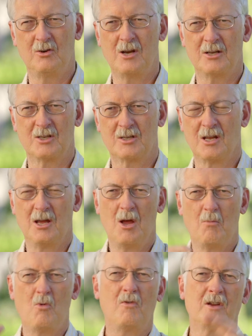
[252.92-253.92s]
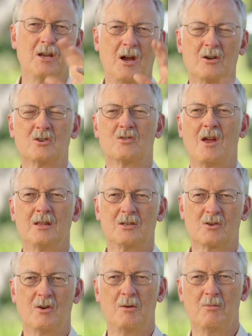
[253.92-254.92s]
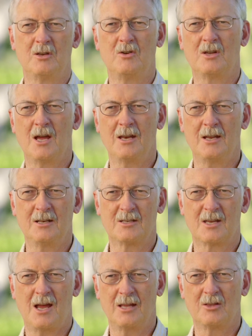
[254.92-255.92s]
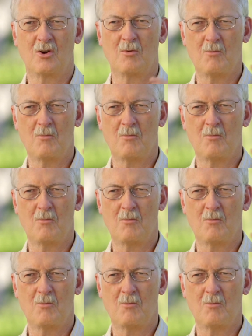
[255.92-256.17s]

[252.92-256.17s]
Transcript: you're not just moving characters around the screen, but you get inside their